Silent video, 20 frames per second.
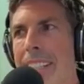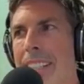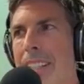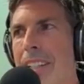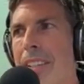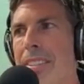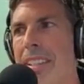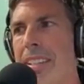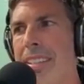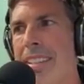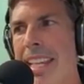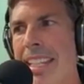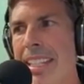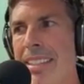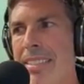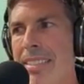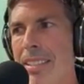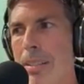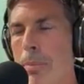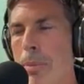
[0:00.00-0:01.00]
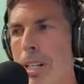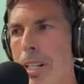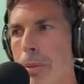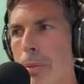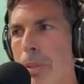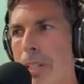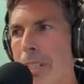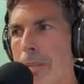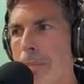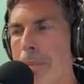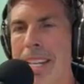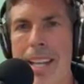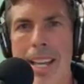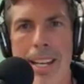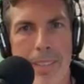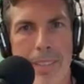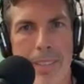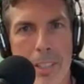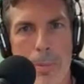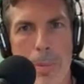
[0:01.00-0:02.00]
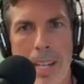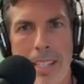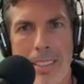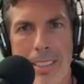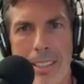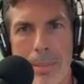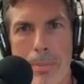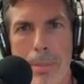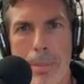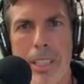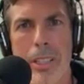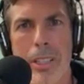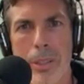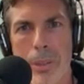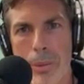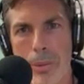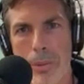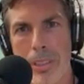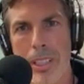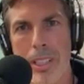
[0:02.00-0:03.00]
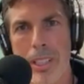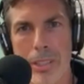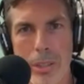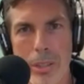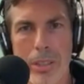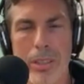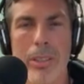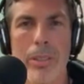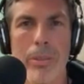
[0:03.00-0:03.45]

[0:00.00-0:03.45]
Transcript: you know, to take it somewhere where you may not have expected, but you, you know, you,